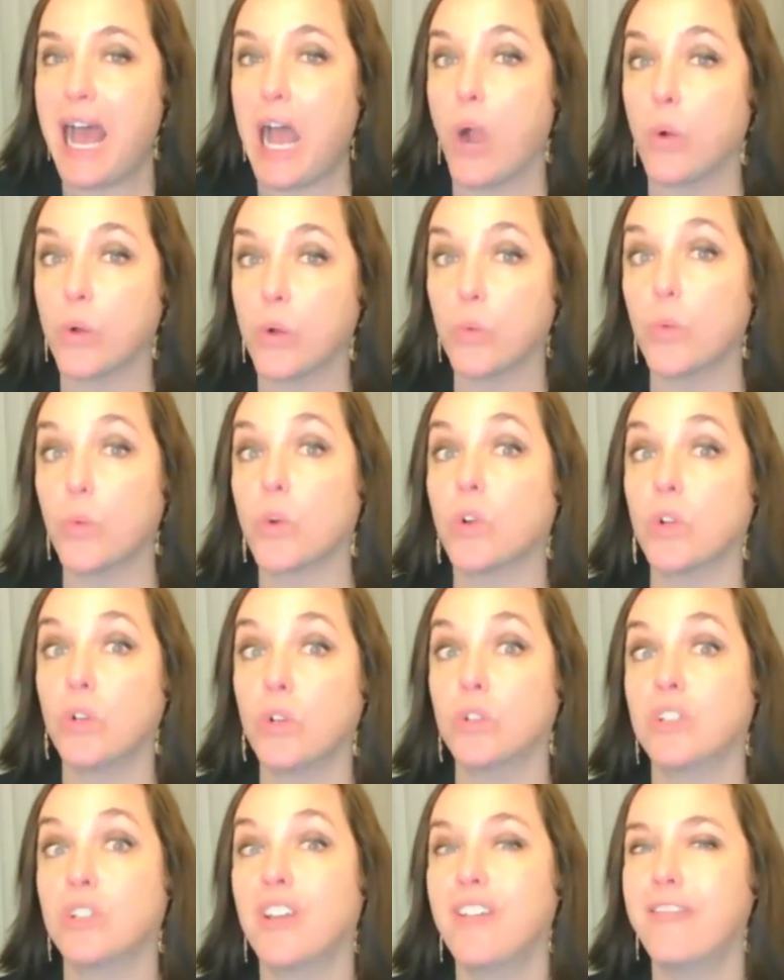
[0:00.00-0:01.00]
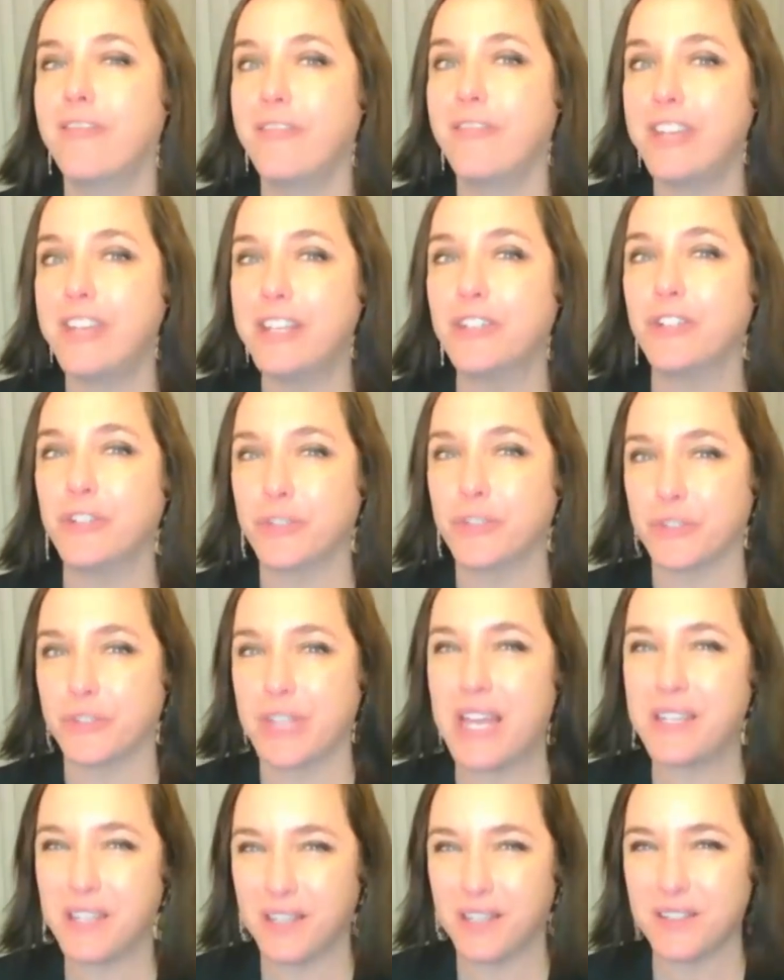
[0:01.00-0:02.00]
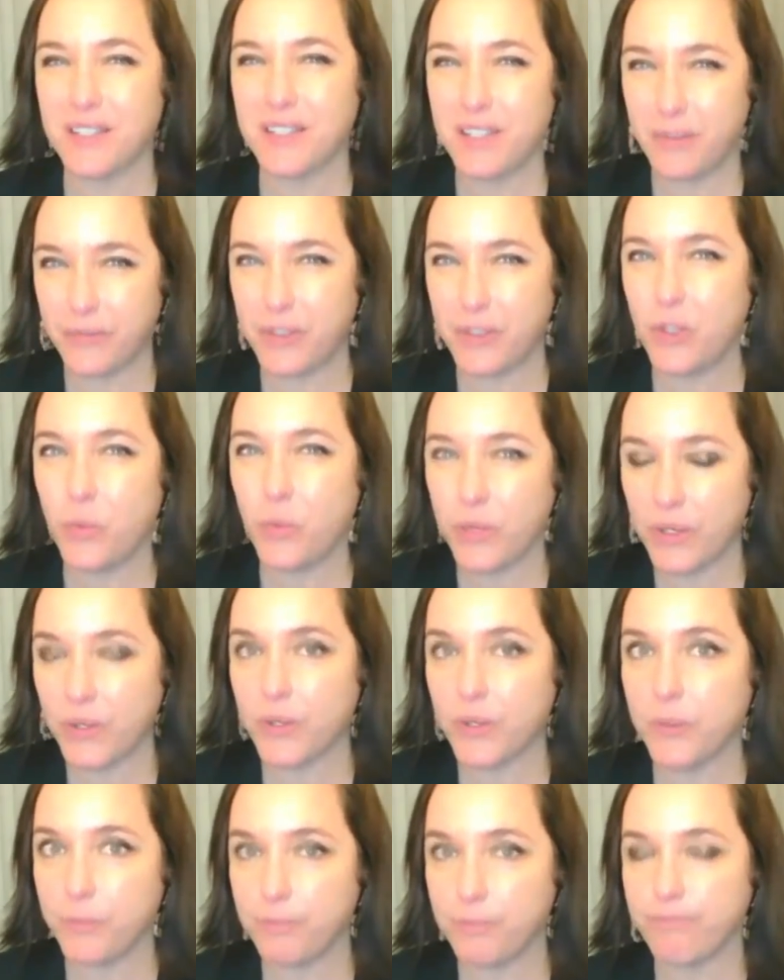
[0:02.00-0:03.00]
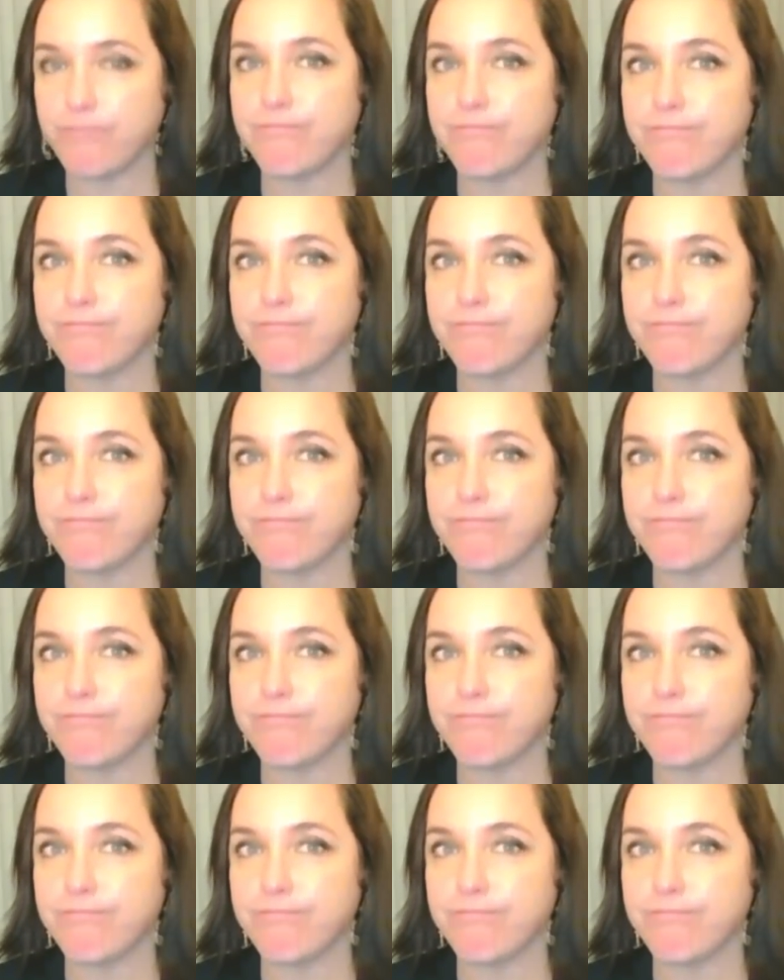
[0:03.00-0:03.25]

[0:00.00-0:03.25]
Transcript: our world feels. And doesn't it feel weird?